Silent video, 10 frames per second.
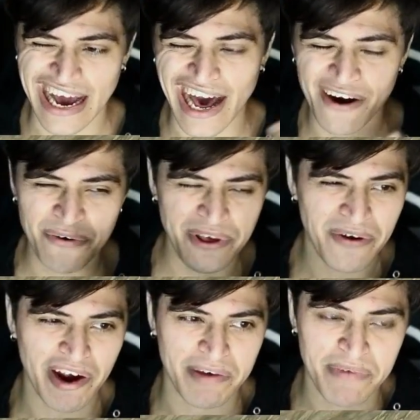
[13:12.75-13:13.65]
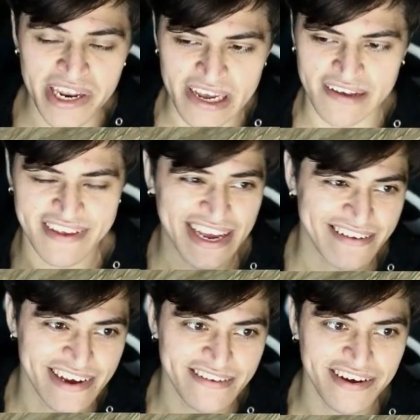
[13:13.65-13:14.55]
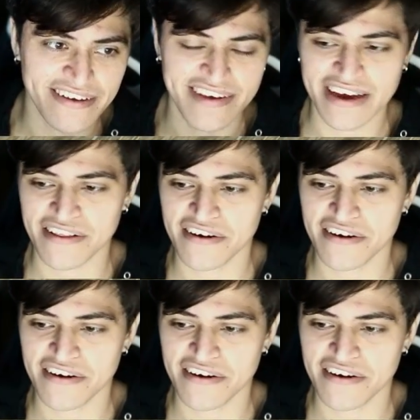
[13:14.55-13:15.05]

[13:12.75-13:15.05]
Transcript: I don't really recommend it because, like I said, it's going to take a long